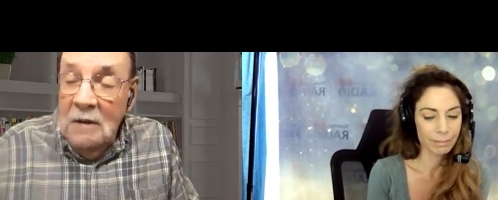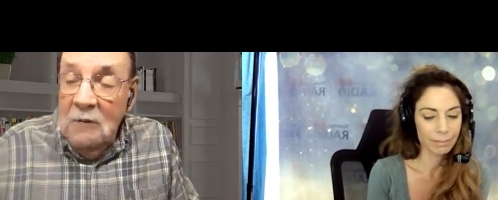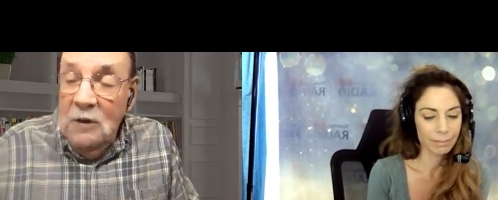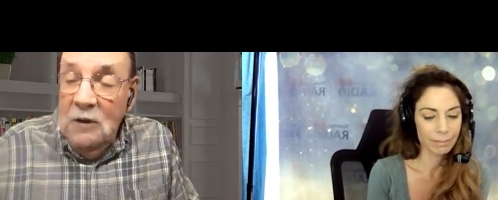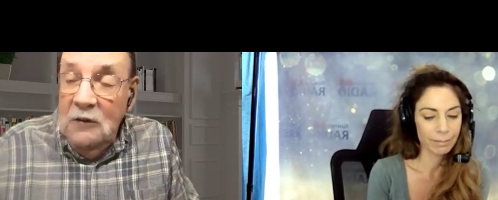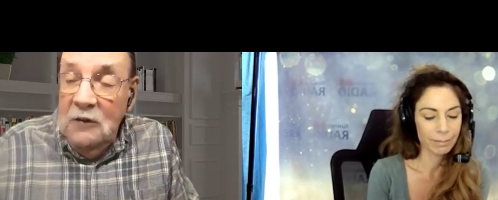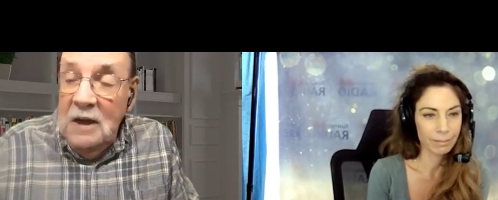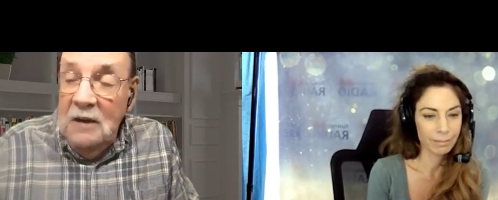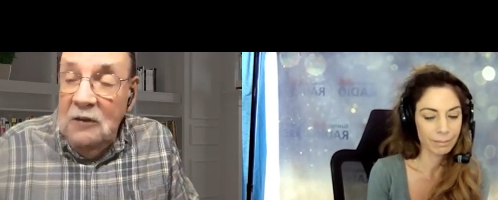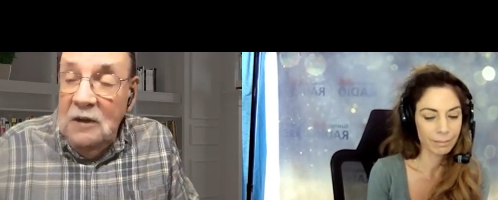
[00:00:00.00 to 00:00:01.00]
Speaker 1: We just
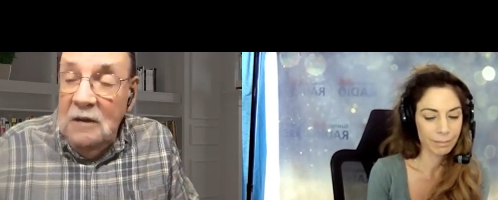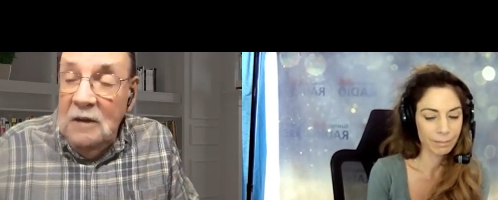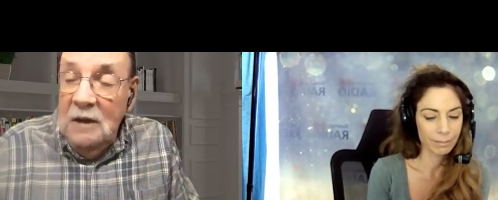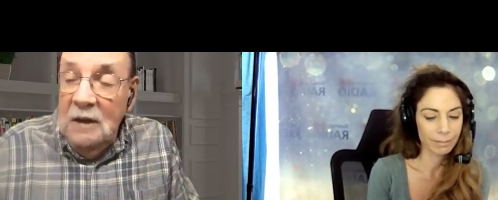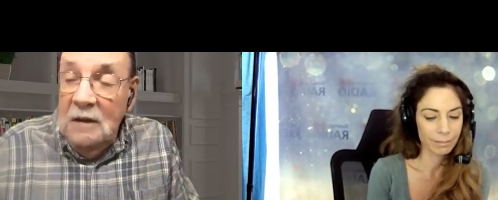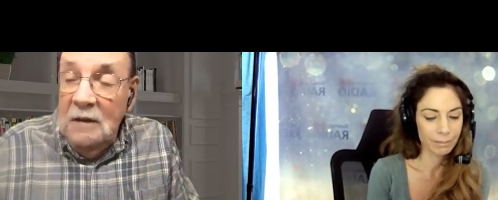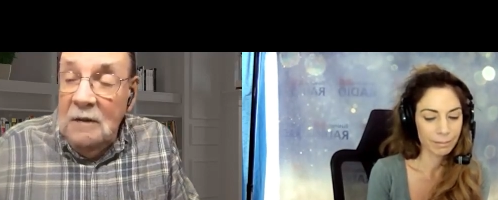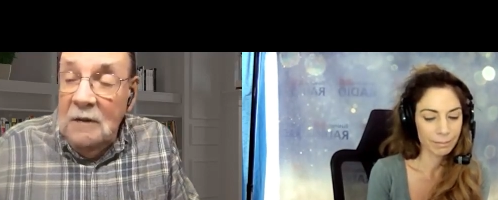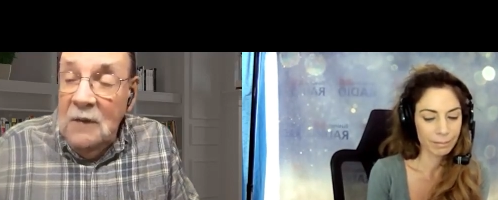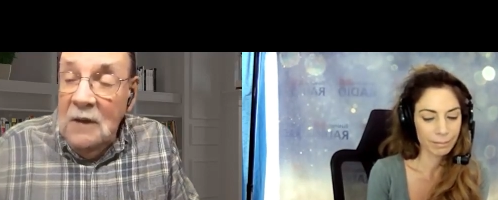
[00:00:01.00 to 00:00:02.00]
ask that they uh,
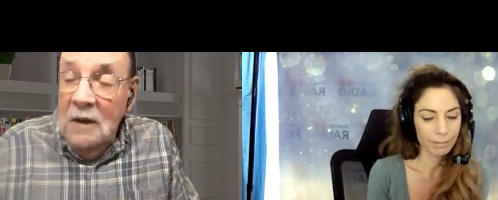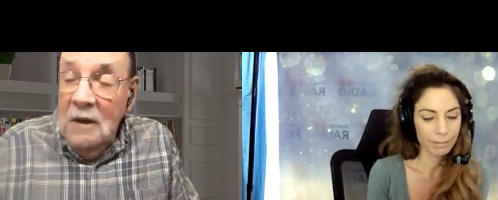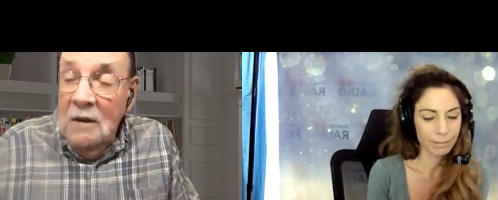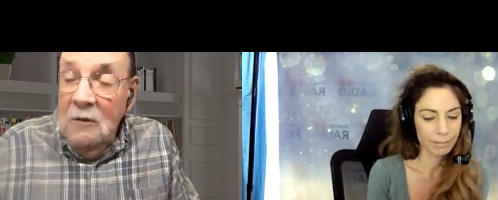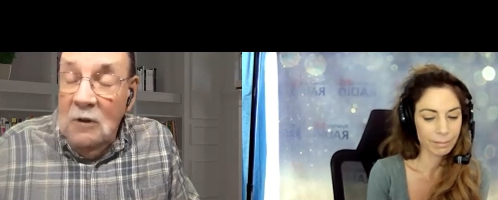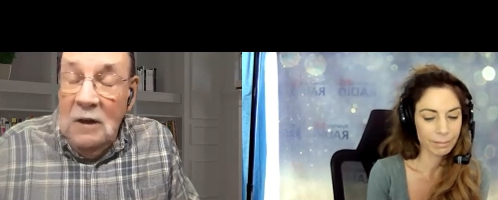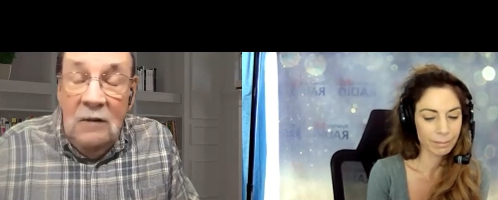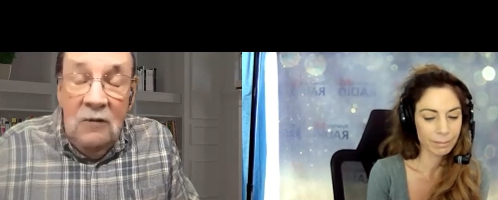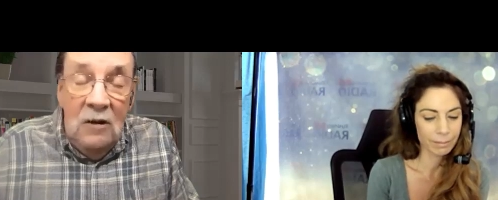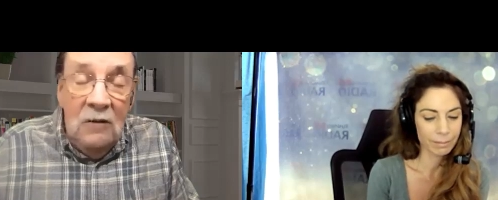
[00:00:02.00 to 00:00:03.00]
when they
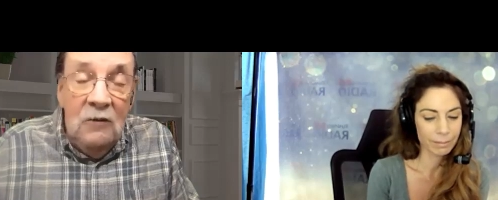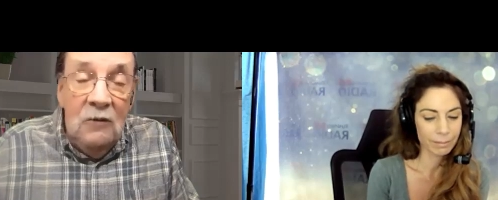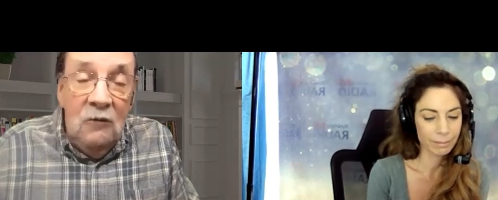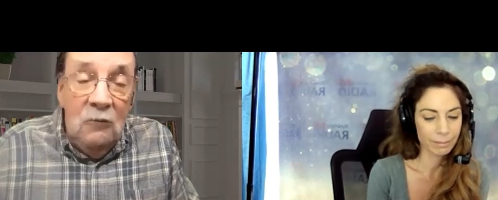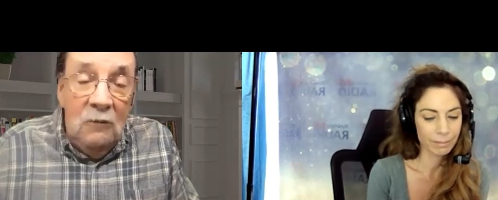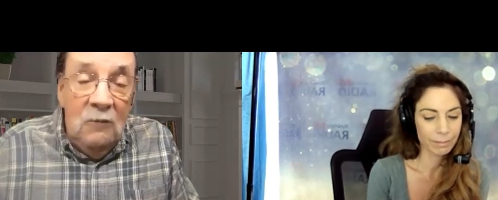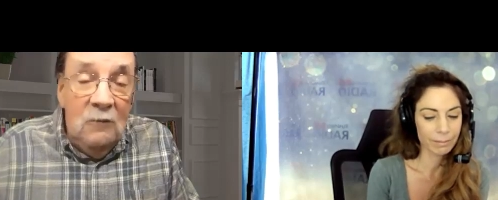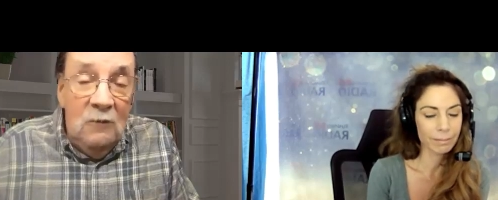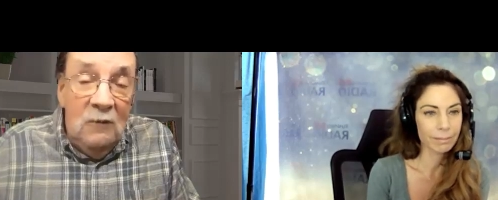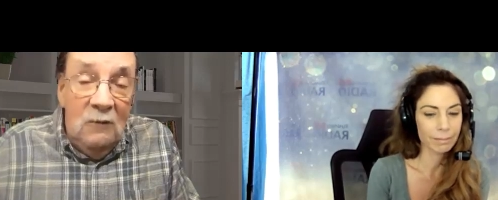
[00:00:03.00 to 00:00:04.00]
talk to us, we'll,
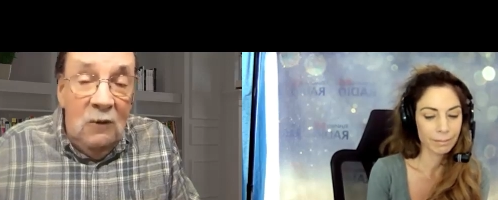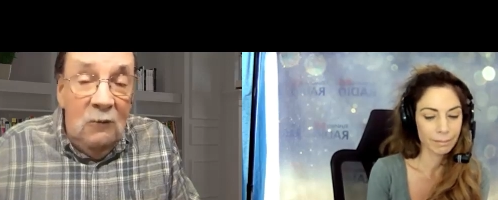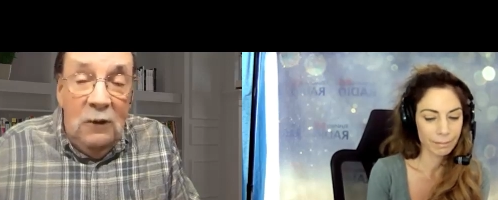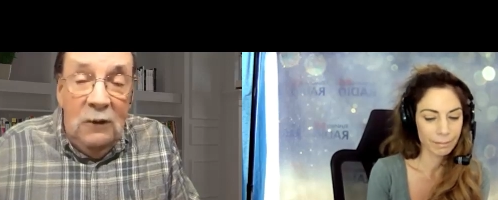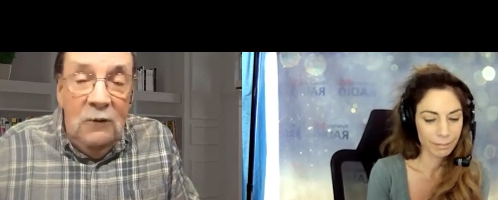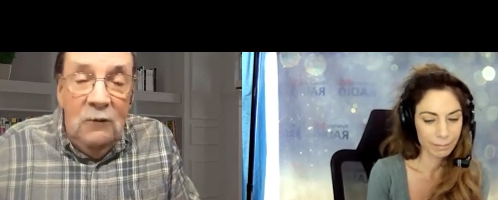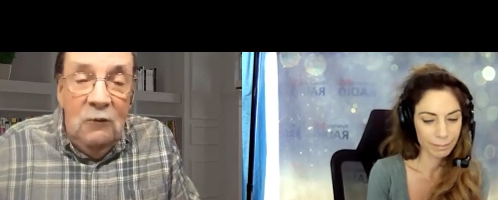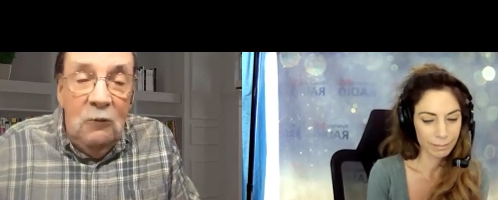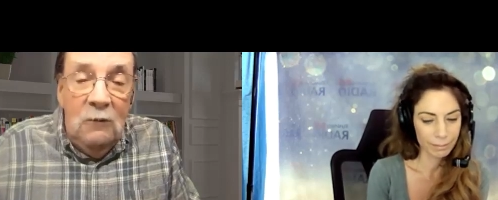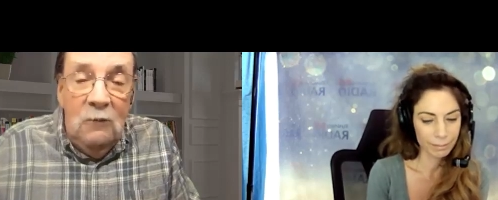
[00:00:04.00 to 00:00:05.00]
what we do
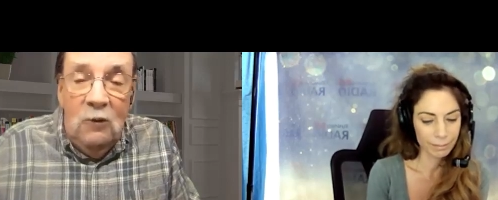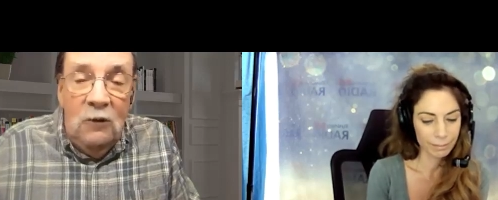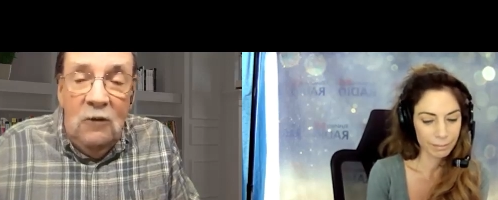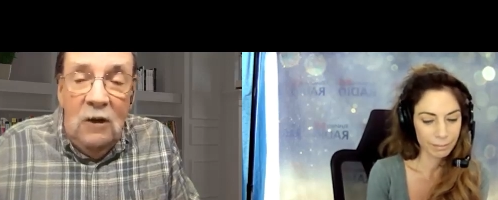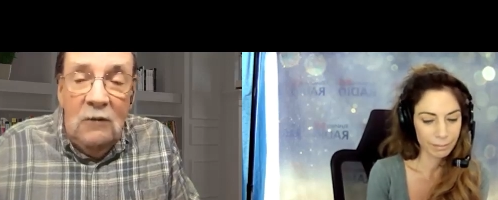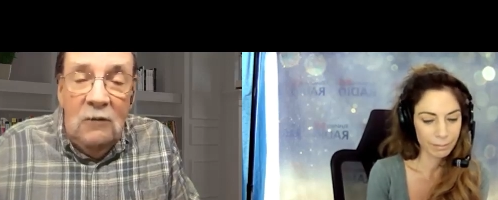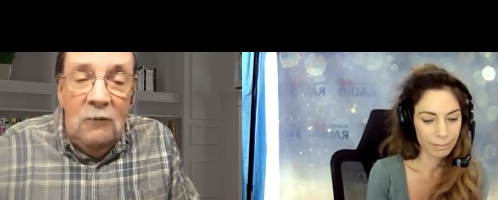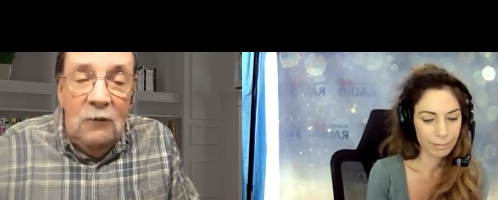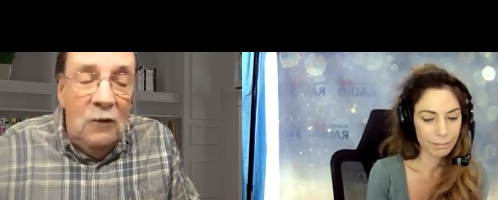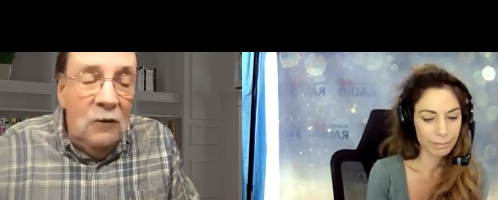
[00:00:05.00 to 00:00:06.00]
is we'll we'll talk to them
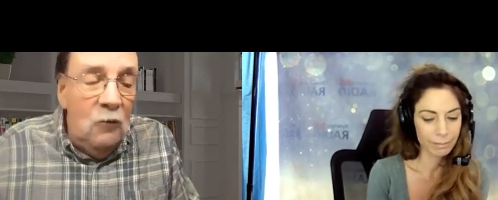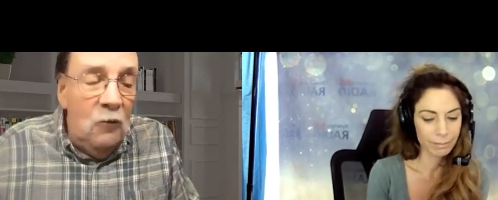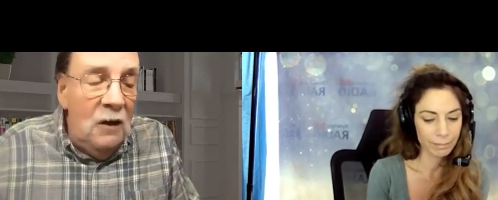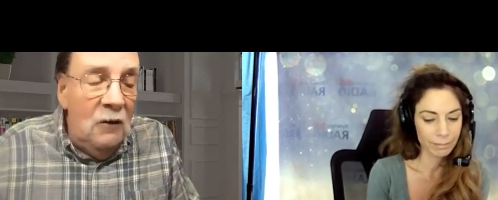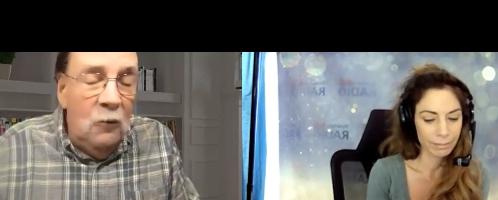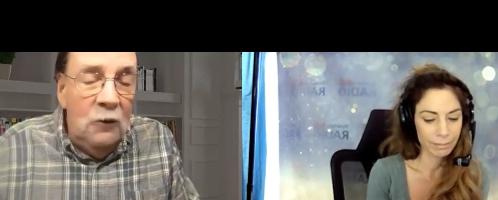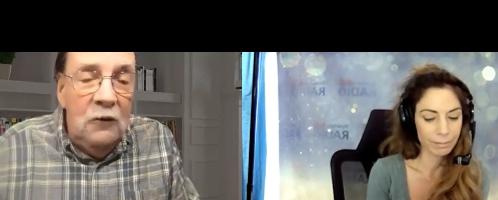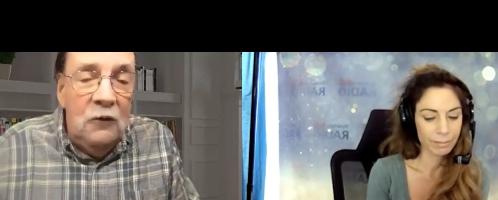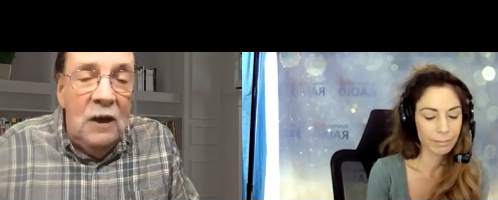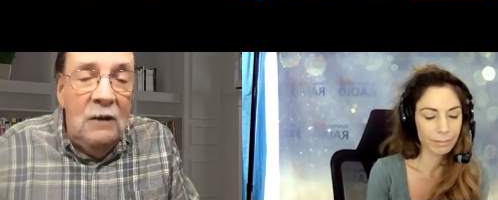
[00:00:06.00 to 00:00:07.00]
for a little while and we'll
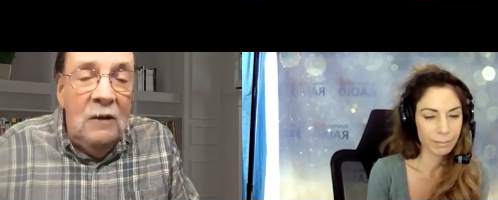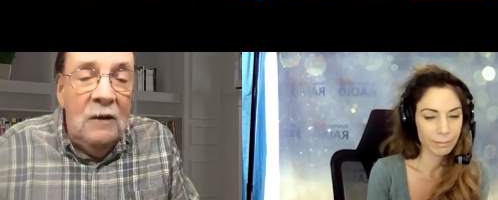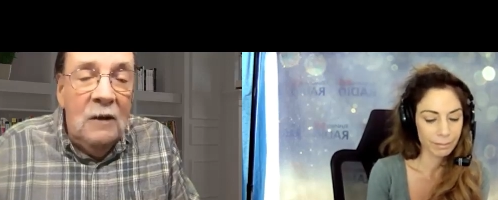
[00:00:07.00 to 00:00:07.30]
decide